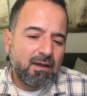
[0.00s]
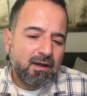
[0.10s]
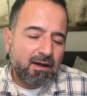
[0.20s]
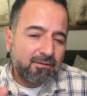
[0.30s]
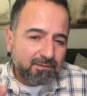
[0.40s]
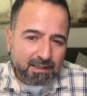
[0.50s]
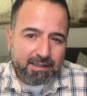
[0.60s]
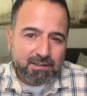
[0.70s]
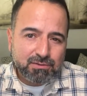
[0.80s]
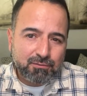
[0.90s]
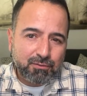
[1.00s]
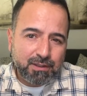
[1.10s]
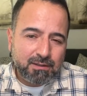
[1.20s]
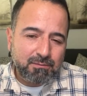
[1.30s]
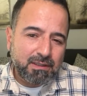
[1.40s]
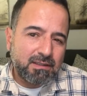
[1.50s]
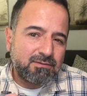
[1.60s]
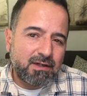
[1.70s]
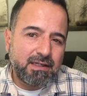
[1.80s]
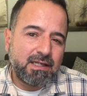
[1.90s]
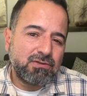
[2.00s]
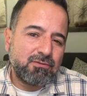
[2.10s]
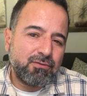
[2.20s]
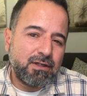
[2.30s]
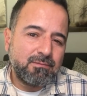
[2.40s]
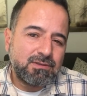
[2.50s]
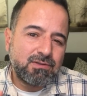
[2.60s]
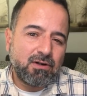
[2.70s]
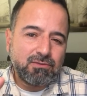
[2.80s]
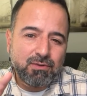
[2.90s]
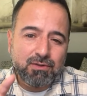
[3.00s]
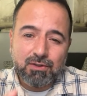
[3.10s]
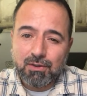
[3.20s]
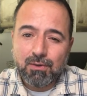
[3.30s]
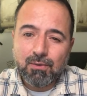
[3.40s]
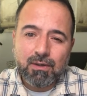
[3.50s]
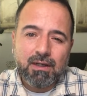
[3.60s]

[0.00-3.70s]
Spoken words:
on financial freedom, because financial freedom starts with you,